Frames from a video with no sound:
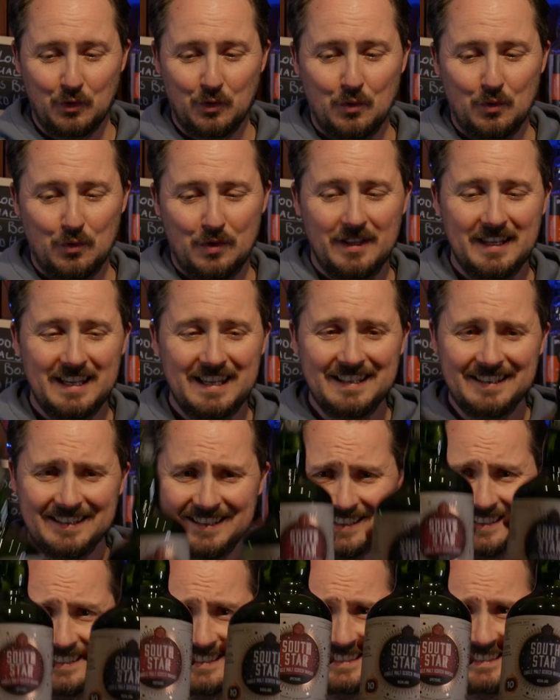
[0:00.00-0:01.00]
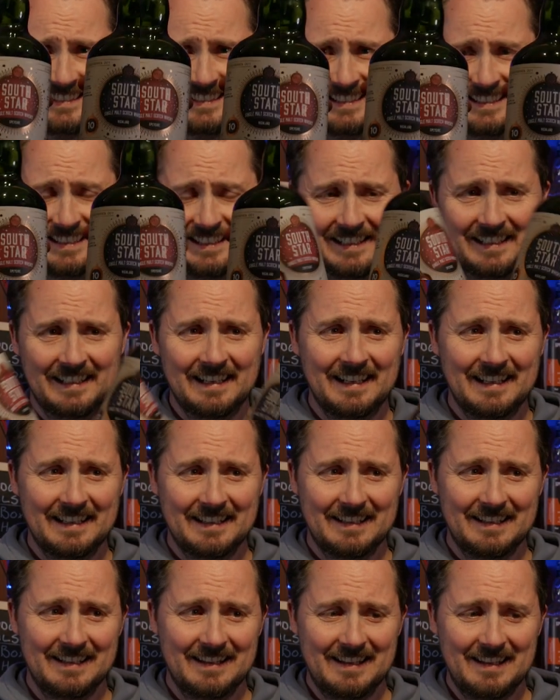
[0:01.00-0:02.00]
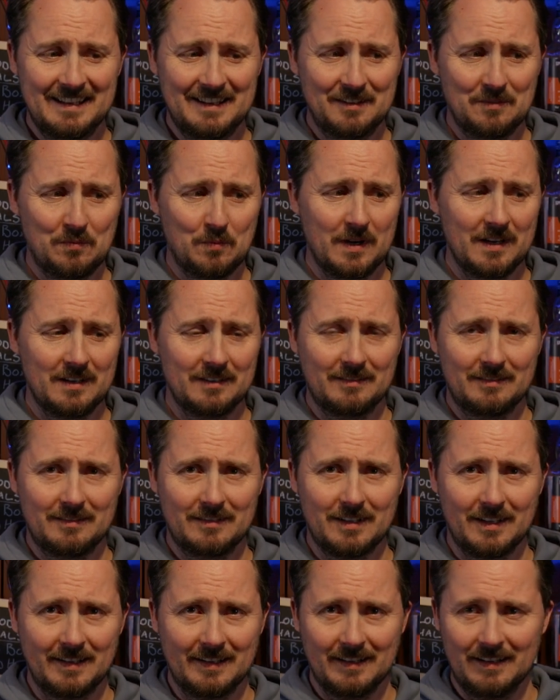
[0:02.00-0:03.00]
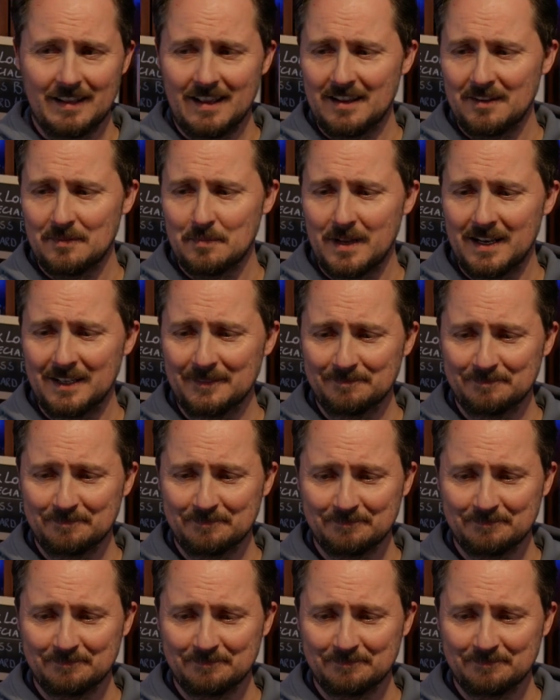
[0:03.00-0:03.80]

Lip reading: 2 of these. Now these were done last minute.